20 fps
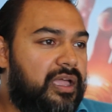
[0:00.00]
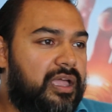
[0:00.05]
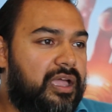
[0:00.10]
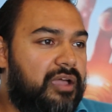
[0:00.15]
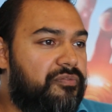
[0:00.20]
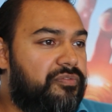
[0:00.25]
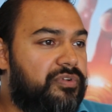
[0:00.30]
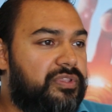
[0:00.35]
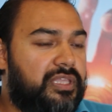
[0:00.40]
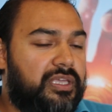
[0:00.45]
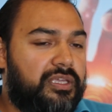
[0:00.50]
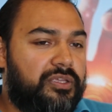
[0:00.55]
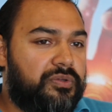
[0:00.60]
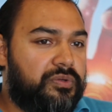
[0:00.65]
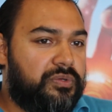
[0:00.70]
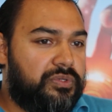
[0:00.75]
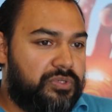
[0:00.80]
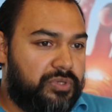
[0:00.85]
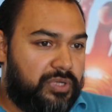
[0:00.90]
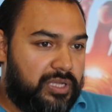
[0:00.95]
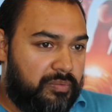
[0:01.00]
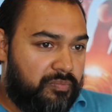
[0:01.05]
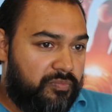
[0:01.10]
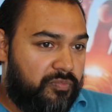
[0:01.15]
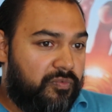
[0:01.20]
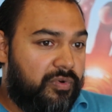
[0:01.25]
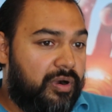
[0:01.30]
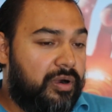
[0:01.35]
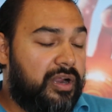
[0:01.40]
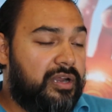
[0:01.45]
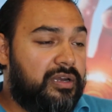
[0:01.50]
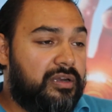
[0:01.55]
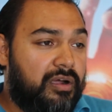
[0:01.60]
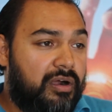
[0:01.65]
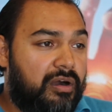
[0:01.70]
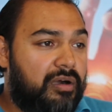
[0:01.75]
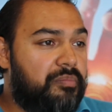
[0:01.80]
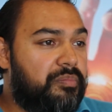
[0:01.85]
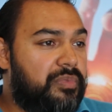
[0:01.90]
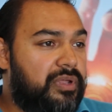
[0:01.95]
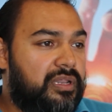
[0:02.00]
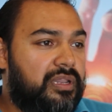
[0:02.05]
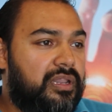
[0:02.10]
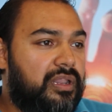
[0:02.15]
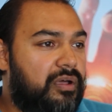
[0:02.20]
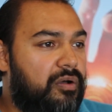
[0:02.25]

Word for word: everything. You, you can find ARM in